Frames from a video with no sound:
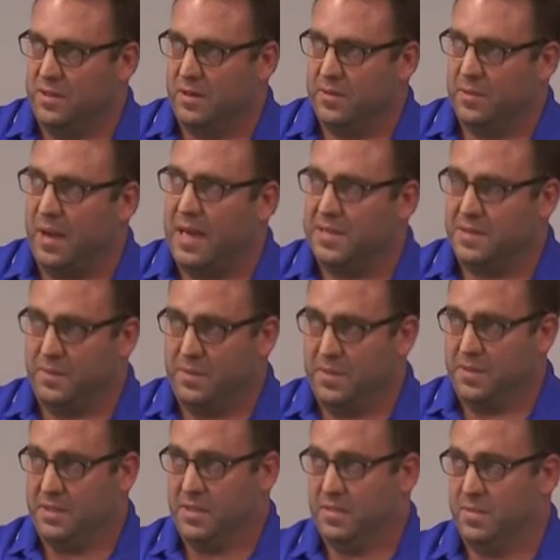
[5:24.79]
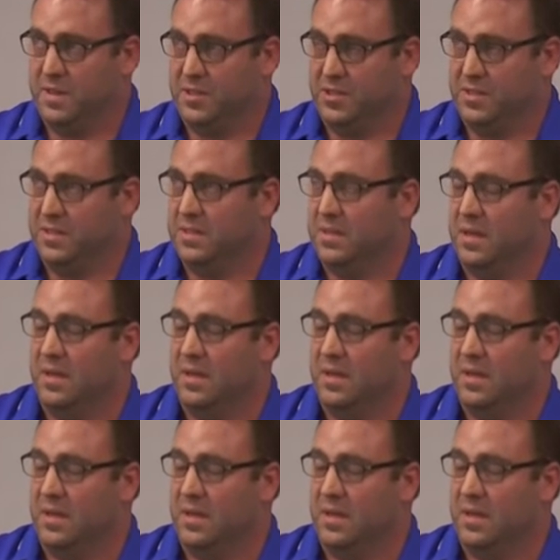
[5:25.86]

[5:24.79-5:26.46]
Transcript: an arthroscopist as much as